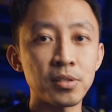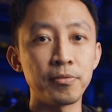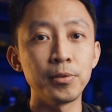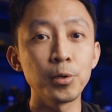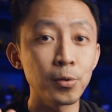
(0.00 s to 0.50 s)

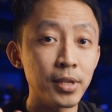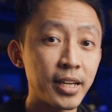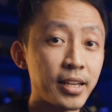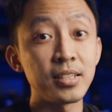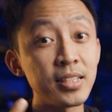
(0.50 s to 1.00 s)
of low
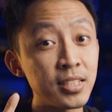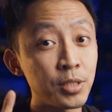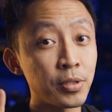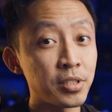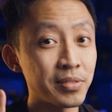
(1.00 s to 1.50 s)
light, the
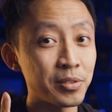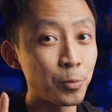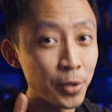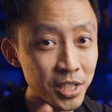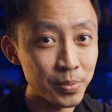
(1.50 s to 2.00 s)

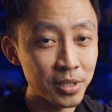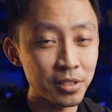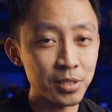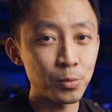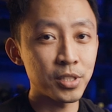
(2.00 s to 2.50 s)
EDC27 wins
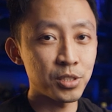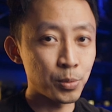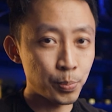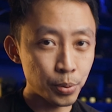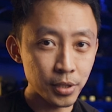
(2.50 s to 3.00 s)
because once you
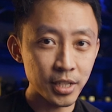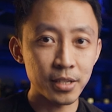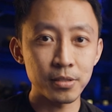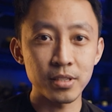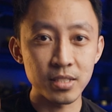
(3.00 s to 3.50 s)
pull it
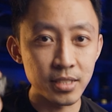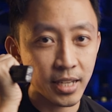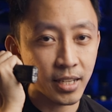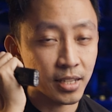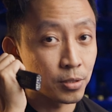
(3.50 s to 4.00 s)
out, it's
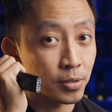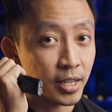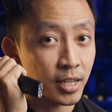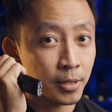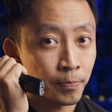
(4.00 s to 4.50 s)
there and you
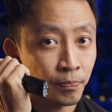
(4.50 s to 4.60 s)
can